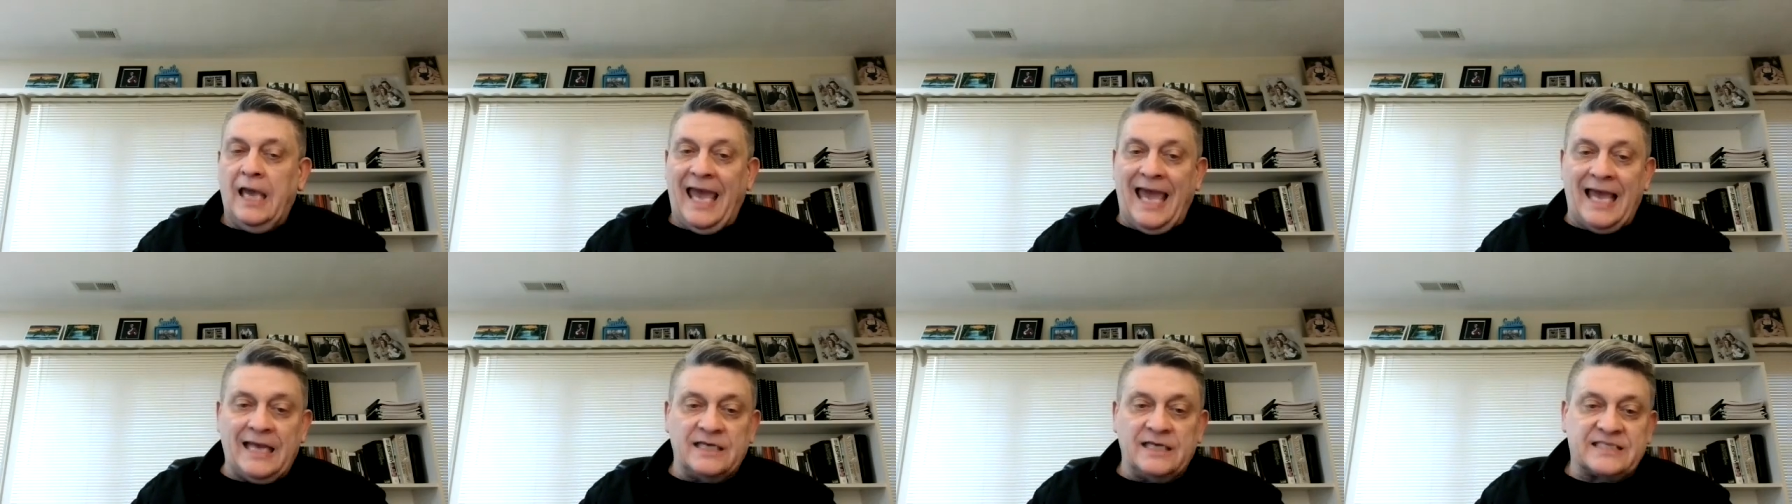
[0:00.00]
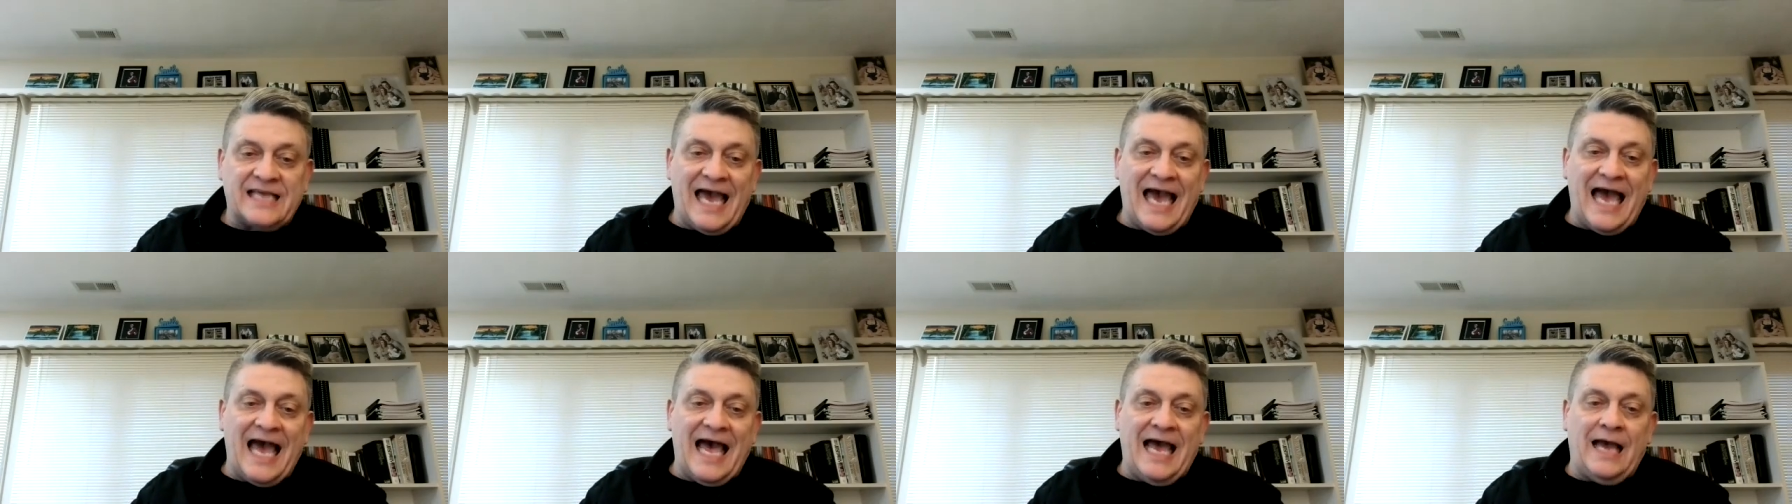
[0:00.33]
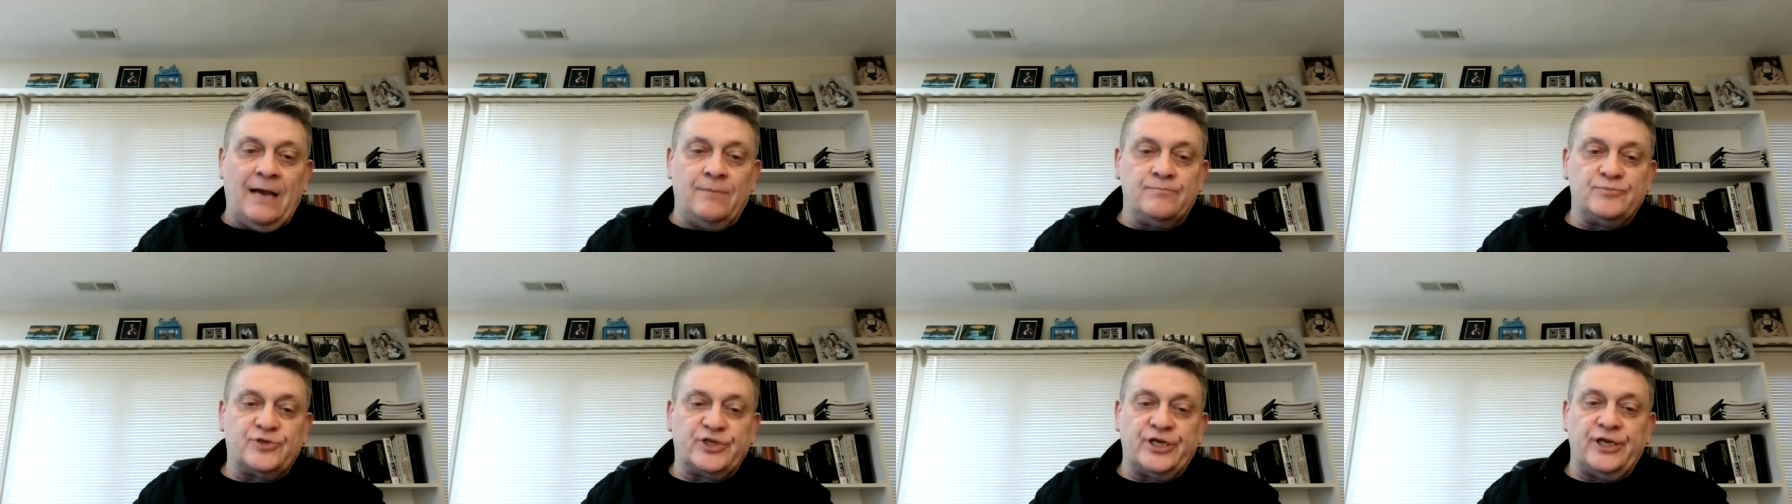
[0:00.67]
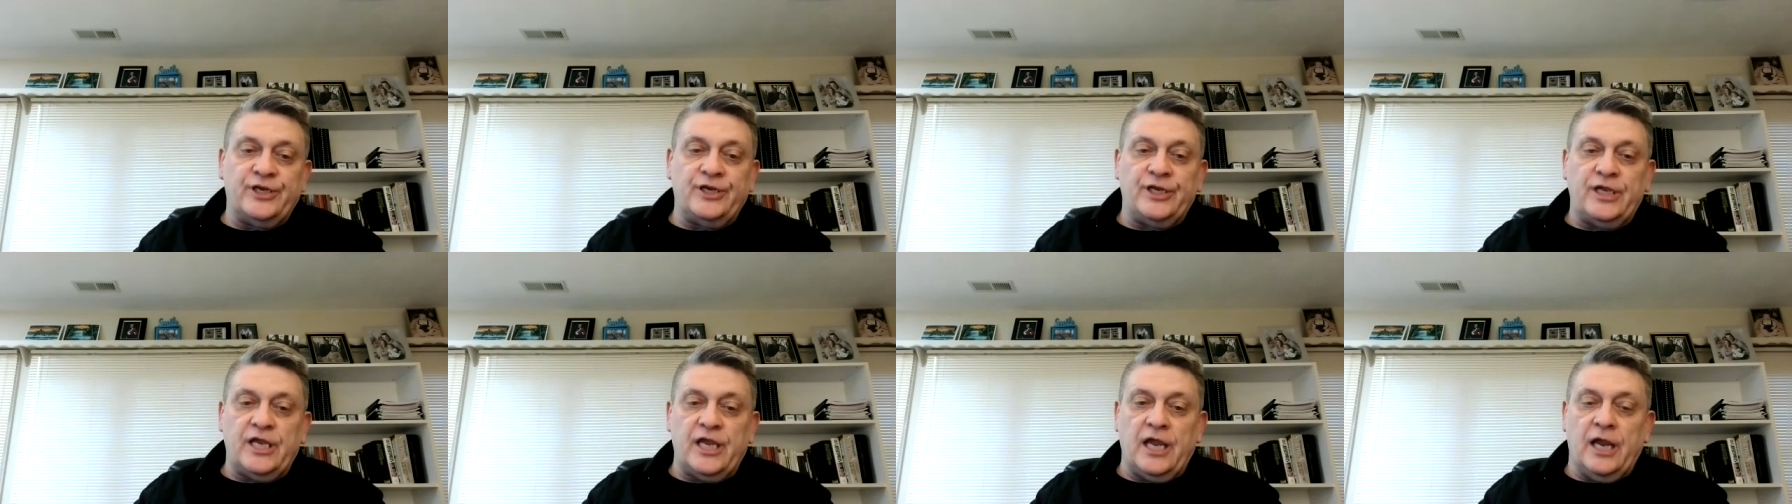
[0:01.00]
and times
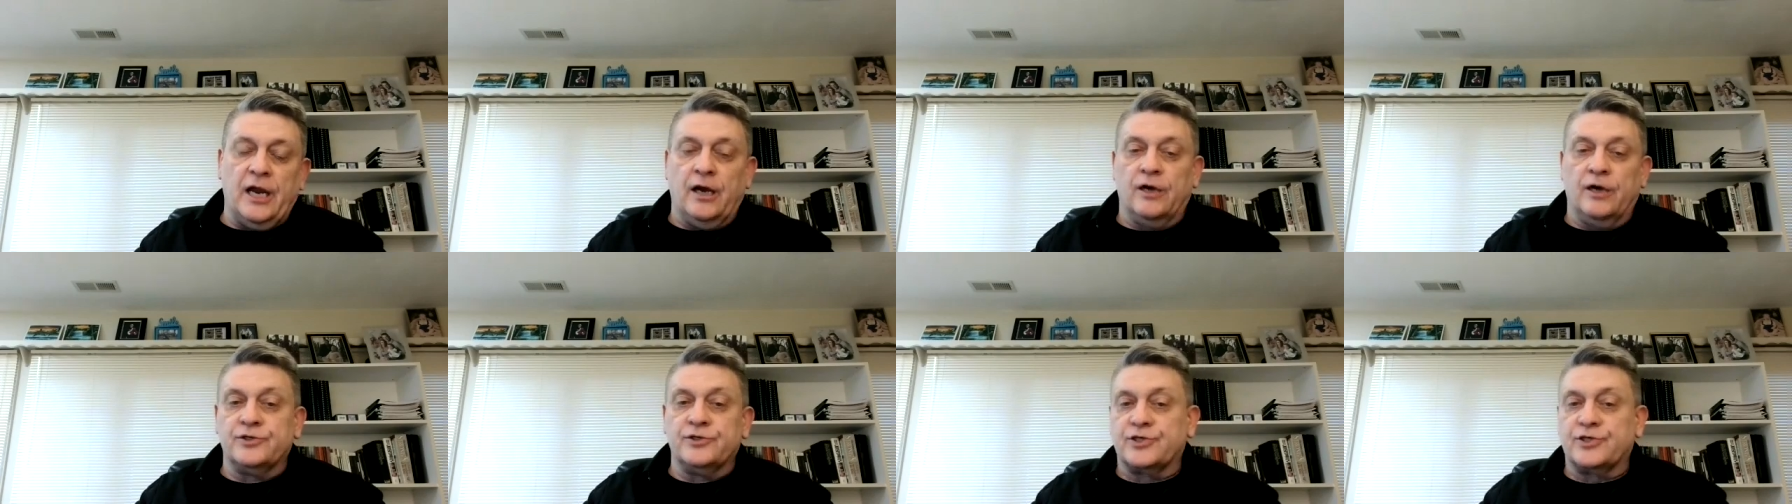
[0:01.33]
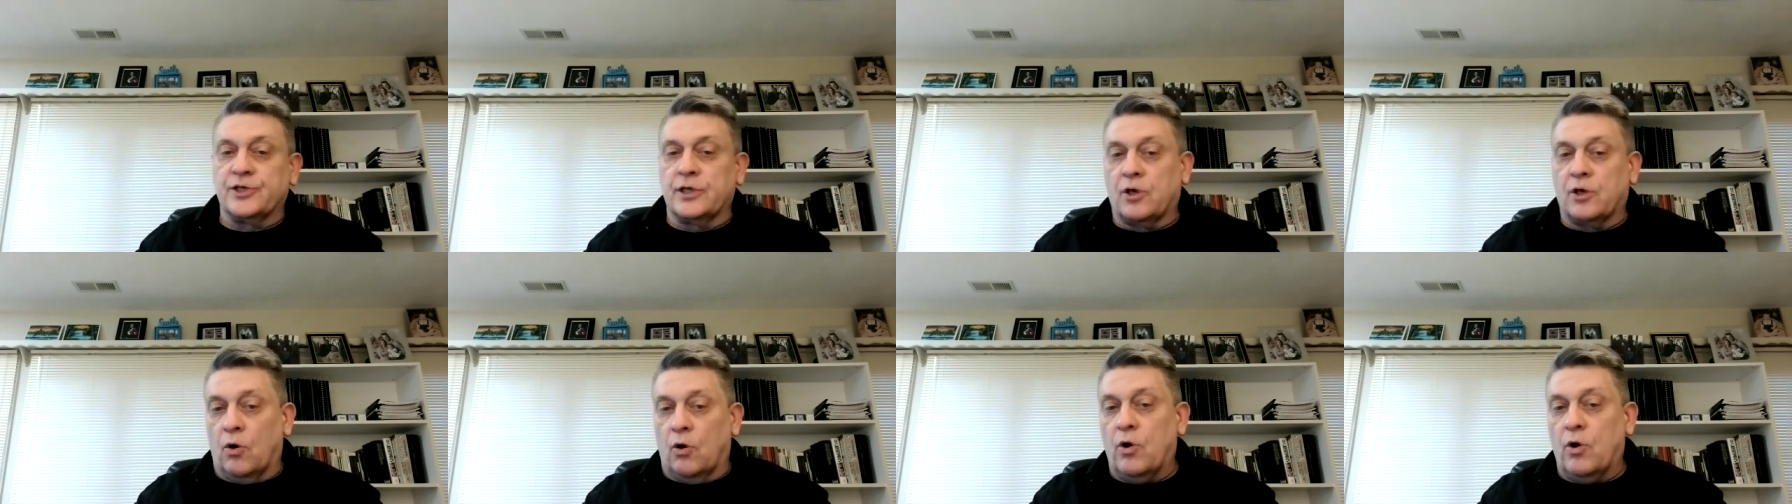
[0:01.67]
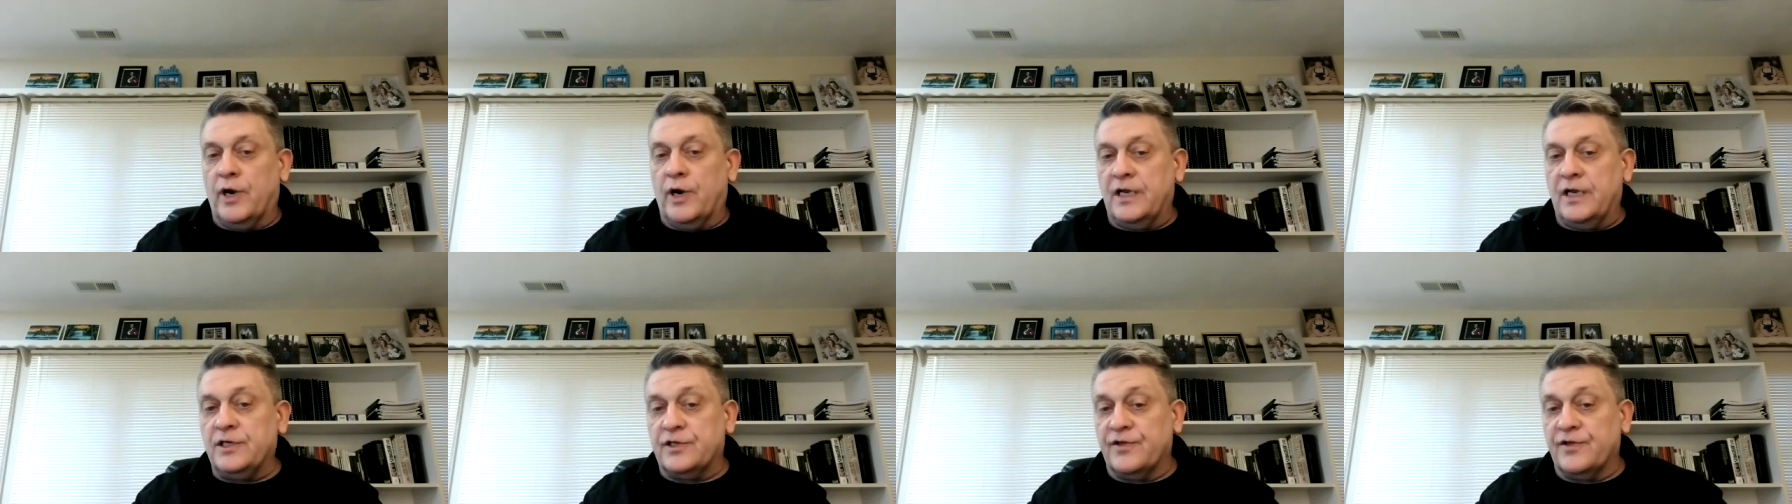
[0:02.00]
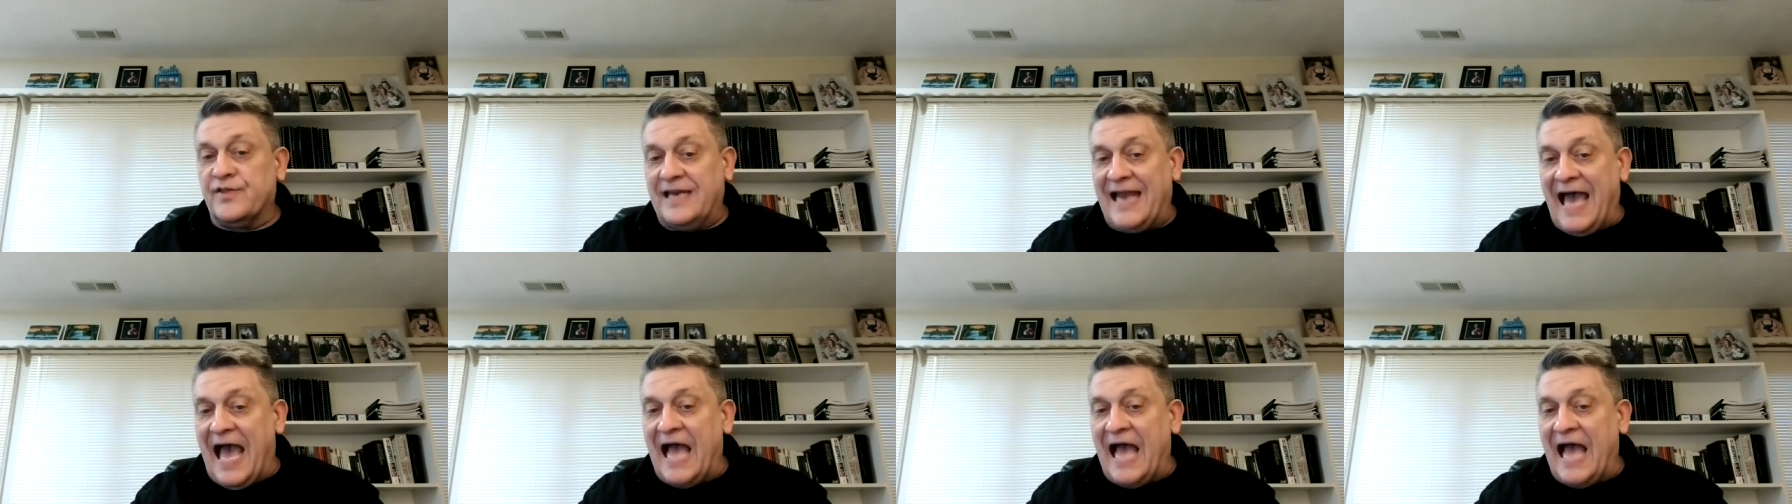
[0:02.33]
and years according to the